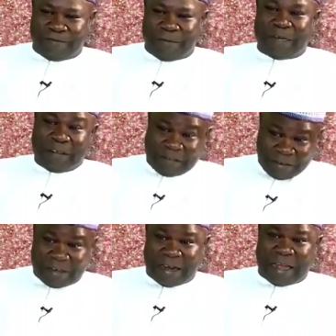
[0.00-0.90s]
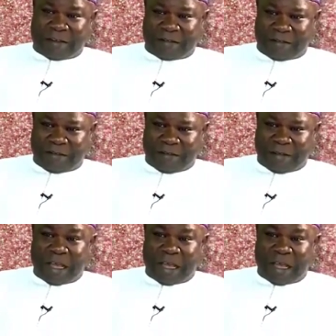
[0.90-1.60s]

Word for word: For more, follow up